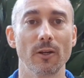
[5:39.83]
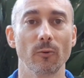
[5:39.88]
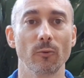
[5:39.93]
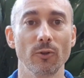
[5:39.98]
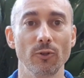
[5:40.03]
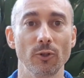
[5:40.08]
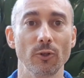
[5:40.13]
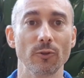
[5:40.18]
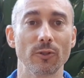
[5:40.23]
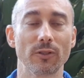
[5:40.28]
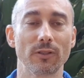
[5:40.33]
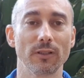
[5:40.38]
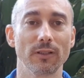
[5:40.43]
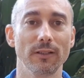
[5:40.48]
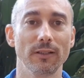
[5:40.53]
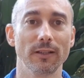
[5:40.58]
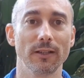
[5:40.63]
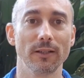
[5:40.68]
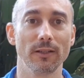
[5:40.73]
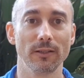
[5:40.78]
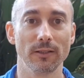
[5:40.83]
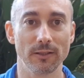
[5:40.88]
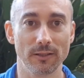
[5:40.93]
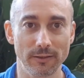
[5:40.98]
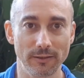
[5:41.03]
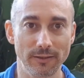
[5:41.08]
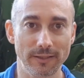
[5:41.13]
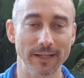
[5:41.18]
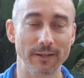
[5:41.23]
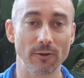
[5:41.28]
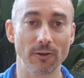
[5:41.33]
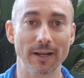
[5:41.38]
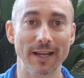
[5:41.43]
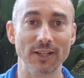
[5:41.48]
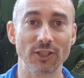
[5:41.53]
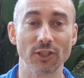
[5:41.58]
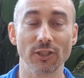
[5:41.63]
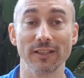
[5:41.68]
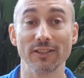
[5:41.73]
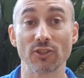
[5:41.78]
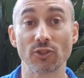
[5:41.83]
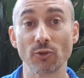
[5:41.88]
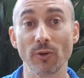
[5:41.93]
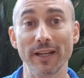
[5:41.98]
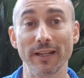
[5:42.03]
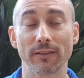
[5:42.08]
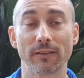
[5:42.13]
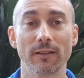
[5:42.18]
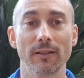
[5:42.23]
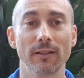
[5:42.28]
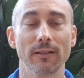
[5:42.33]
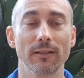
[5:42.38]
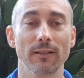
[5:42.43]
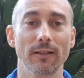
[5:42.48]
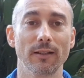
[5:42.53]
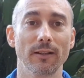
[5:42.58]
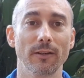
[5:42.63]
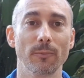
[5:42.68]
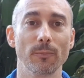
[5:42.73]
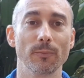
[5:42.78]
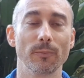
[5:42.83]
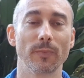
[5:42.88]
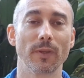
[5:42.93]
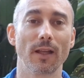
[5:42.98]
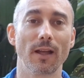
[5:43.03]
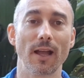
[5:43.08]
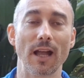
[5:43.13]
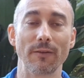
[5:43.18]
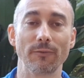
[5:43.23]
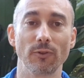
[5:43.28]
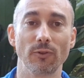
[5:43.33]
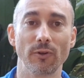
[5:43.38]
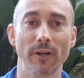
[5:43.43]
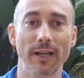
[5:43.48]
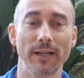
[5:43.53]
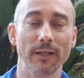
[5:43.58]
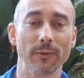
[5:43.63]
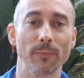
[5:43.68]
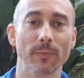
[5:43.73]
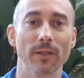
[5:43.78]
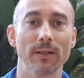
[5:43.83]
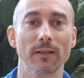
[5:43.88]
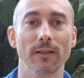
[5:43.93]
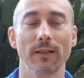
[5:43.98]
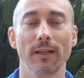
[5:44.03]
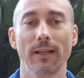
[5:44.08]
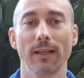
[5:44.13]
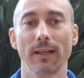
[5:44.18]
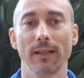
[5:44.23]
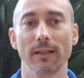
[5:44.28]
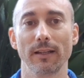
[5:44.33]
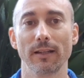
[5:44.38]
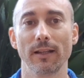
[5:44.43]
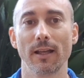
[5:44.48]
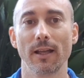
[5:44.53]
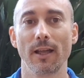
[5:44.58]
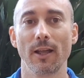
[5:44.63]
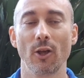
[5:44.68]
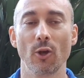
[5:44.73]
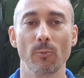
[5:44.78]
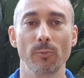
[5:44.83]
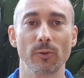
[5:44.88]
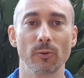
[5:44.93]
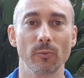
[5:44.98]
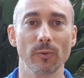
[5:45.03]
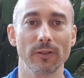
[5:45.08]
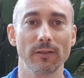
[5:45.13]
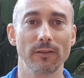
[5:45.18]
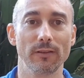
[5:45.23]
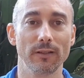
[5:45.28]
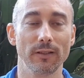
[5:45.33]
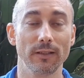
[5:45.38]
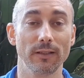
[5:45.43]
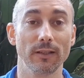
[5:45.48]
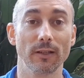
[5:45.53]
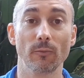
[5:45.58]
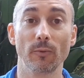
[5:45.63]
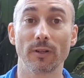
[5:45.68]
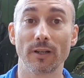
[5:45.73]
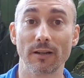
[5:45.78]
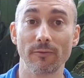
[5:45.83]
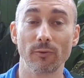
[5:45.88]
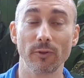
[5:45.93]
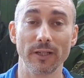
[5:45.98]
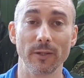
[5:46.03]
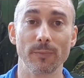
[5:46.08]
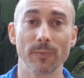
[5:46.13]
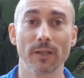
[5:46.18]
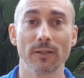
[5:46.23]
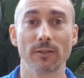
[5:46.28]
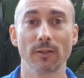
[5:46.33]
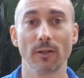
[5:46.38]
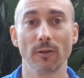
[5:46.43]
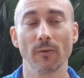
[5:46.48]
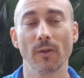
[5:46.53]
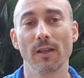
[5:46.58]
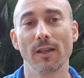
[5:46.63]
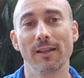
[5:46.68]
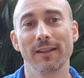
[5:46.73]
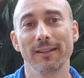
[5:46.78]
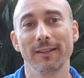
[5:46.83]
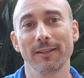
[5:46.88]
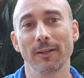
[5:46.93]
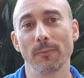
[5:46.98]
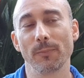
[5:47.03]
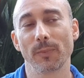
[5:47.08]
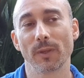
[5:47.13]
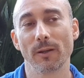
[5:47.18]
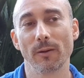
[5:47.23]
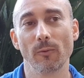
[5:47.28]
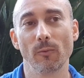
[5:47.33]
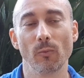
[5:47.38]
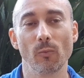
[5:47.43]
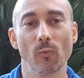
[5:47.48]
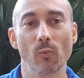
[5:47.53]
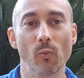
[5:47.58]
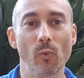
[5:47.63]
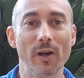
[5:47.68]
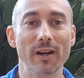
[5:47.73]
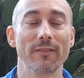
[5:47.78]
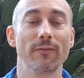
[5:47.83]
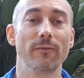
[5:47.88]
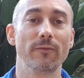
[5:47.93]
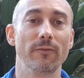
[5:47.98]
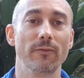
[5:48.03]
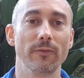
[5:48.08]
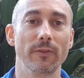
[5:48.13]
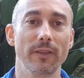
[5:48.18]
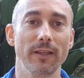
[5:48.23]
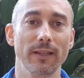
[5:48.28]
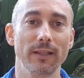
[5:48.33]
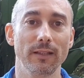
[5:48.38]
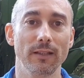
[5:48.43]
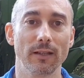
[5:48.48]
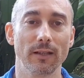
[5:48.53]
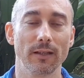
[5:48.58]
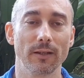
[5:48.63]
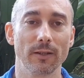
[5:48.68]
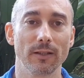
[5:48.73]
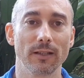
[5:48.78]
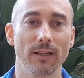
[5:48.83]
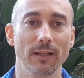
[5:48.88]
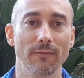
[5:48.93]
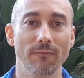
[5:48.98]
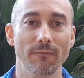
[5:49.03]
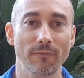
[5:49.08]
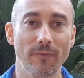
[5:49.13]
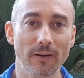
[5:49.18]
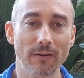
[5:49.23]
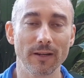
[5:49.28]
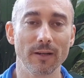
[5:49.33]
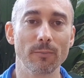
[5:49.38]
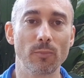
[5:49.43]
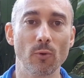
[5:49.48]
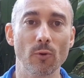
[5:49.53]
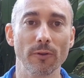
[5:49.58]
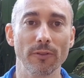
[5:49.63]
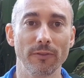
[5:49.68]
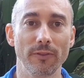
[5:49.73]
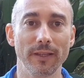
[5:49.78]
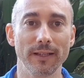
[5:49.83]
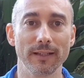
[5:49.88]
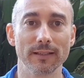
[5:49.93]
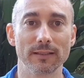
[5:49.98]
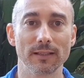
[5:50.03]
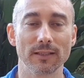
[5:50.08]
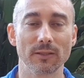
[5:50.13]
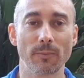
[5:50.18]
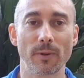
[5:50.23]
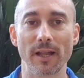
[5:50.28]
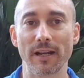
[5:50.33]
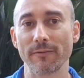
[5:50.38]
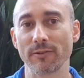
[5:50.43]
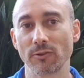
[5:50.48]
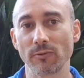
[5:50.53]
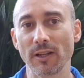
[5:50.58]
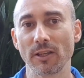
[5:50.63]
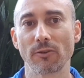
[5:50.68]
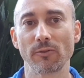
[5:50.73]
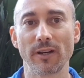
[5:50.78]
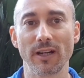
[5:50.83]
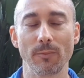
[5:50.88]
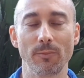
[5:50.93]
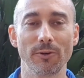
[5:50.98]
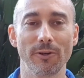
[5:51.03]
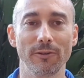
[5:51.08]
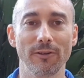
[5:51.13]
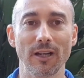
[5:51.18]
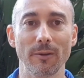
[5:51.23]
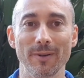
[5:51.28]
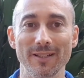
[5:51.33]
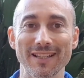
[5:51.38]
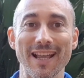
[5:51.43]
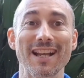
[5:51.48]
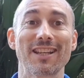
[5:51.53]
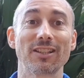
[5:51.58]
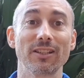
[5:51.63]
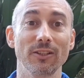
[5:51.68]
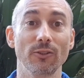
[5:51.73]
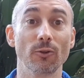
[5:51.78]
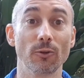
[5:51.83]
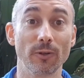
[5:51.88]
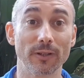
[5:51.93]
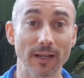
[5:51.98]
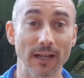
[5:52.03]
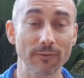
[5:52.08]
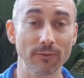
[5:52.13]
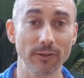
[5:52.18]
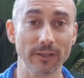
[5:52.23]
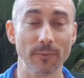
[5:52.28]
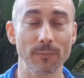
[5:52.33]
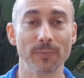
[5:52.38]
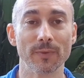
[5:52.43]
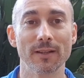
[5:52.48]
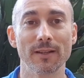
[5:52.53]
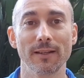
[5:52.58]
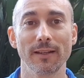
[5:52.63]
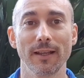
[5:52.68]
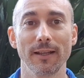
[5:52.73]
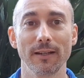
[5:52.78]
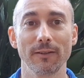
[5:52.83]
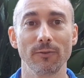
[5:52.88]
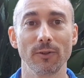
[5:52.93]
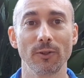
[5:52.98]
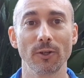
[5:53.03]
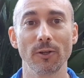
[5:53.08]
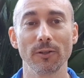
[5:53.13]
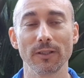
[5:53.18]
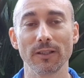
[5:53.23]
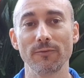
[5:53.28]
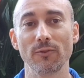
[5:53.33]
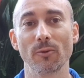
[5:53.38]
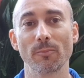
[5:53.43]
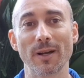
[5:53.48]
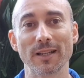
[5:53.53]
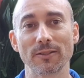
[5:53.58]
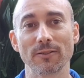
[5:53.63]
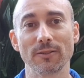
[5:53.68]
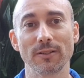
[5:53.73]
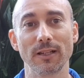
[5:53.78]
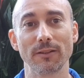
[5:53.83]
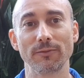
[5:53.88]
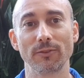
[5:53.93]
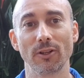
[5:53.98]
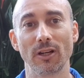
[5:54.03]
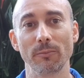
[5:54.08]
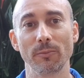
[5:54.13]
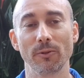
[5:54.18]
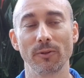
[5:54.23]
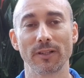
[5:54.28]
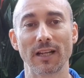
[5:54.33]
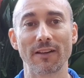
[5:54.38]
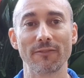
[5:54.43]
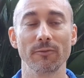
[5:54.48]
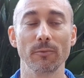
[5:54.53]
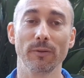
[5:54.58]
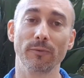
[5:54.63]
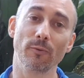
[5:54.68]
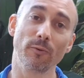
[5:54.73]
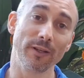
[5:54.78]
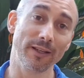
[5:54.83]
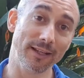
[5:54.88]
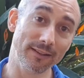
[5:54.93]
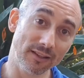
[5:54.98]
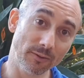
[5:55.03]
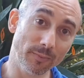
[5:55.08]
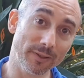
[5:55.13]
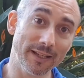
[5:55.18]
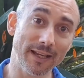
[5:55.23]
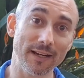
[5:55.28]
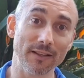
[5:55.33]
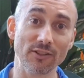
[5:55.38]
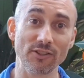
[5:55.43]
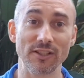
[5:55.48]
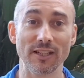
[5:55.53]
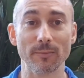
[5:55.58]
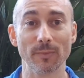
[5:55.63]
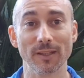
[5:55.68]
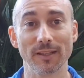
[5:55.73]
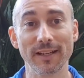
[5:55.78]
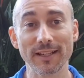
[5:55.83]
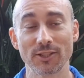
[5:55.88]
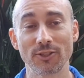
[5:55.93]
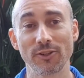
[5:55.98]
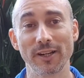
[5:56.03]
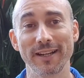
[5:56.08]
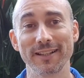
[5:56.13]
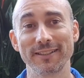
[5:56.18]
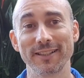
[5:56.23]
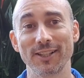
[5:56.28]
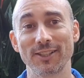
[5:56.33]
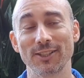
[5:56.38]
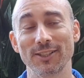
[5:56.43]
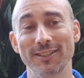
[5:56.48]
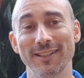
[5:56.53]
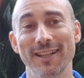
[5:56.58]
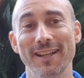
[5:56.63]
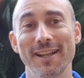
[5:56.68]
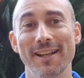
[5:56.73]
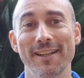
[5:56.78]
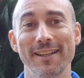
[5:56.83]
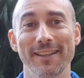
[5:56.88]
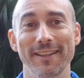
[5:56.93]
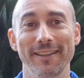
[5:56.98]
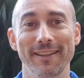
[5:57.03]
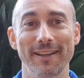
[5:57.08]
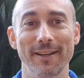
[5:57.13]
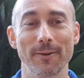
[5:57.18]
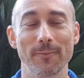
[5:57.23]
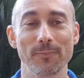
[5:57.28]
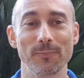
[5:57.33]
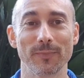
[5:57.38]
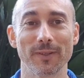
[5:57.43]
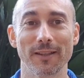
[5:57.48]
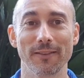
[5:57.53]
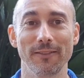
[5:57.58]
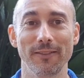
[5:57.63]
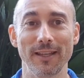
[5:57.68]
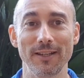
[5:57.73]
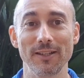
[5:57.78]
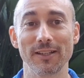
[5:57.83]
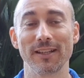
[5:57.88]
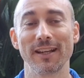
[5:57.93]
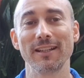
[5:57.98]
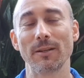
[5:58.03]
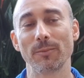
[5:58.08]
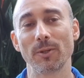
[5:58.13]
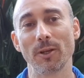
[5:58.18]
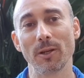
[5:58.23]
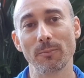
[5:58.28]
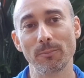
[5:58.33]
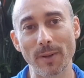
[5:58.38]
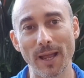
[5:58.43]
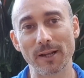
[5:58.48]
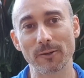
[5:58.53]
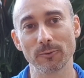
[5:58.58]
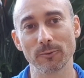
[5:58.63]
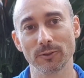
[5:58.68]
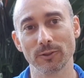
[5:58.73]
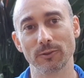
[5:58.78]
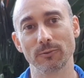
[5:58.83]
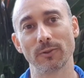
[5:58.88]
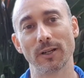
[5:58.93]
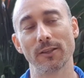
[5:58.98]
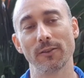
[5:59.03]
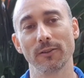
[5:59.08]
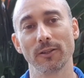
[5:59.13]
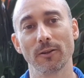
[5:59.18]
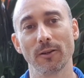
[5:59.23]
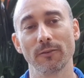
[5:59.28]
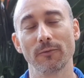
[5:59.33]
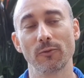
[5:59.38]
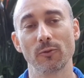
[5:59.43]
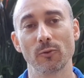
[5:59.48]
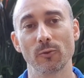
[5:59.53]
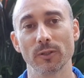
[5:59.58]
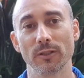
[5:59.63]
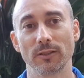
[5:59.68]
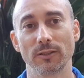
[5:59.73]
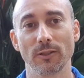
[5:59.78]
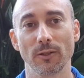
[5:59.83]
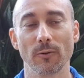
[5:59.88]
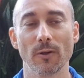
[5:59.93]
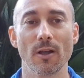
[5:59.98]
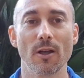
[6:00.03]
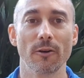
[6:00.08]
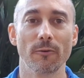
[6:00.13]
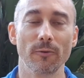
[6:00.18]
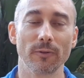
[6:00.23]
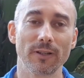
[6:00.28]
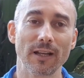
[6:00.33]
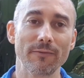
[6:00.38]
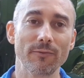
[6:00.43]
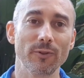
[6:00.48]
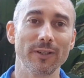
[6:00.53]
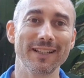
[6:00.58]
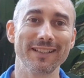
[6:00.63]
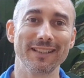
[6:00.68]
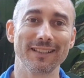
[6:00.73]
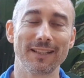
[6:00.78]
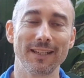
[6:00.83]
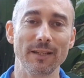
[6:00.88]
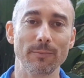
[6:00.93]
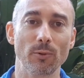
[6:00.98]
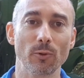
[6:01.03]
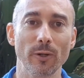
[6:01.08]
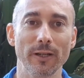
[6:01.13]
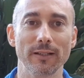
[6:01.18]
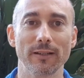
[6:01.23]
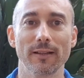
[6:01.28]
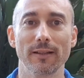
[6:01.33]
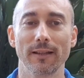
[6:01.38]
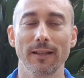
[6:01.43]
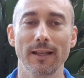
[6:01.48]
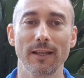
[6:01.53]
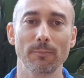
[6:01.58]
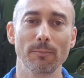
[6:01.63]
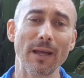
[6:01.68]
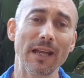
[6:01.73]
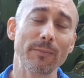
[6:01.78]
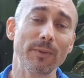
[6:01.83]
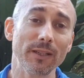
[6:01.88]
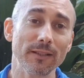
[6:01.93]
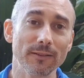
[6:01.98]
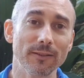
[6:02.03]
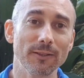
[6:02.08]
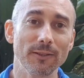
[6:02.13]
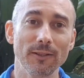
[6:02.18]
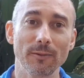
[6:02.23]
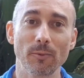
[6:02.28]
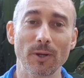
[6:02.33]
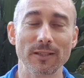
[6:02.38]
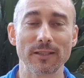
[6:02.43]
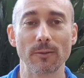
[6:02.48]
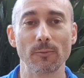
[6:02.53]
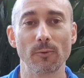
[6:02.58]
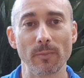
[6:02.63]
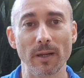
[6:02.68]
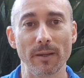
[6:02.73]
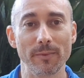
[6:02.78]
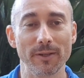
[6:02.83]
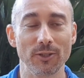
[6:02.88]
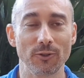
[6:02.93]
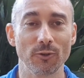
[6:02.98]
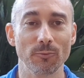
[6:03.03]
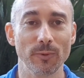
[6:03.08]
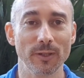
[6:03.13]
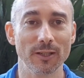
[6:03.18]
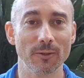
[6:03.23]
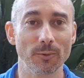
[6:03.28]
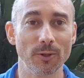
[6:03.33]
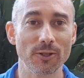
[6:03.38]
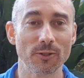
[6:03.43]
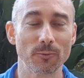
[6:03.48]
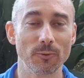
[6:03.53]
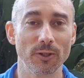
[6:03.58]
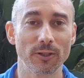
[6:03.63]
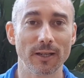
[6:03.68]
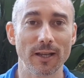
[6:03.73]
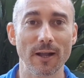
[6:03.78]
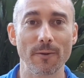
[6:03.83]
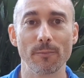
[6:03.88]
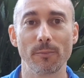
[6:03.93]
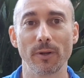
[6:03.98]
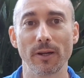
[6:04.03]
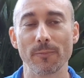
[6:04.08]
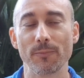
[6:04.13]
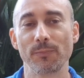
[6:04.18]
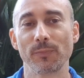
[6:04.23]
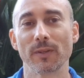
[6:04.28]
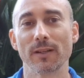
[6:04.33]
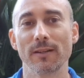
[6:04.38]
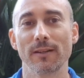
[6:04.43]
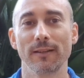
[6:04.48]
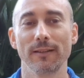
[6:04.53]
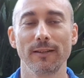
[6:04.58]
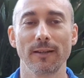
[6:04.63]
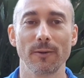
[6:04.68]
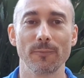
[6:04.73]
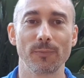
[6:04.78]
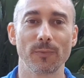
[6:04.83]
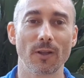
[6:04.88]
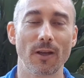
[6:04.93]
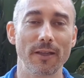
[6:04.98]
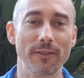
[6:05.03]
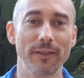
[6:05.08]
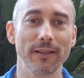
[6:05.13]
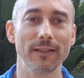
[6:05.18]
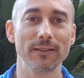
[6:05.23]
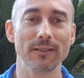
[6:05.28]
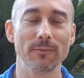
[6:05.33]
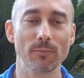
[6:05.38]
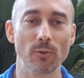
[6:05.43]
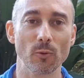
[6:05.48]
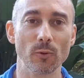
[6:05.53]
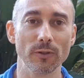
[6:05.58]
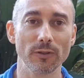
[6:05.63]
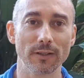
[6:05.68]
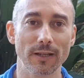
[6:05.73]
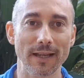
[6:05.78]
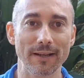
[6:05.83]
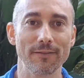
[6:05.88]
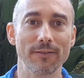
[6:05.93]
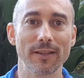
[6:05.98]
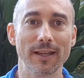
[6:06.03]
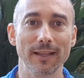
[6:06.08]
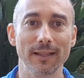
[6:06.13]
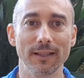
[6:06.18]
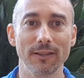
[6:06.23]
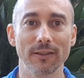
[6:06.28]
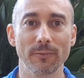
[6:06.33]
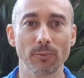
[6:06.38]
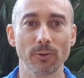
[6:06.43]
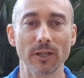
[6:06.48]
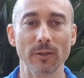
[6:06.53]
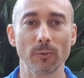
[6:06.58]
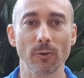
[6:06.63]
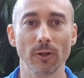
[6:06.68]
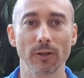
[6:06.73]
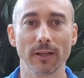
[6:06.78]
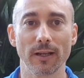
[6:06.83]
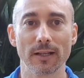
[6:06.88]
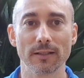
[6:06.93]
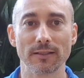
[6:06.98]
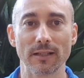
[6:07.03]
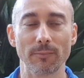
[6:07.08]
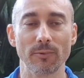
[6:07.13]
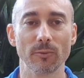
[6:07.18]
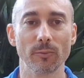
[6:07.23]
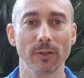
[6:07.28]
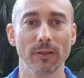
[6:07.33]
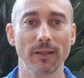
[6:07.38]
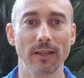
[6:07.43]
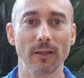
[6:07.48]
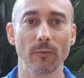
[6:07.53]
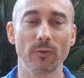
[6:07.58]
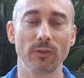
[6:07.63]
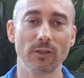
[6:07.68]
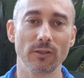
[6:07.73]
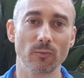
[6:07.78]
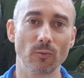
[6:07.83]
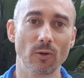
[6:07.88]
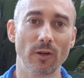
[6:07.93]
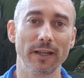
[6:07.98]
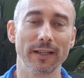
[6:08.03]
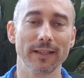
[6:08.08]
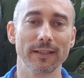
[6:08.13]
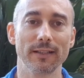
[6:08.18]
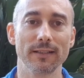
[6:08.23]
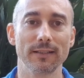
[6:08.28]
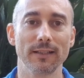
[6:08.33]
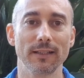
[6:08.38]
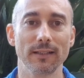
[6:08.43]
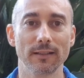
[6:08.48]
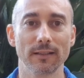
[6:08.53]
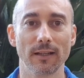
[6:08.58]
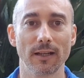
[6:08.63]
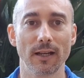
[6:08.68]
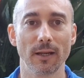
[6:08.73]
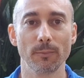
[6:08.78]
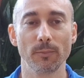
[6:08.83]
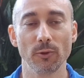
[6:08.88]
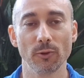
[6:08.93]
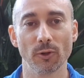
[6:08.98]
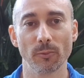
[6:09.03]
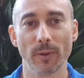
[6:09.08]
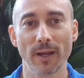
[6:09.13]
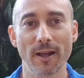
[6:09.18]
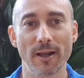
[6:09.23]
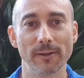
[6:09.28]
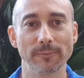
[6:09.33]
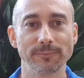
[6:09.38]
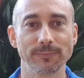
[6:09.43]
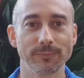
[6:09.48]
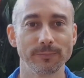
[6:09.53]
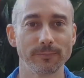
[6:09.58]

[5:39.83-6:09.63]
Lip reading: reduced your degradation in strength after training, and helped with the recovery. So, one of the very important things as part of a strength training program is actually your recovery. And if you don't give your muscles enough time to recover before you hit them again in the gym in the next training session, then you can end up going backwards rather than going forwards. So recovery is a key point, and maybe you might maybe it should be in a post-workout, but I think it's important to have that in the pre-workout supplement there, which is why it is in Pure Power.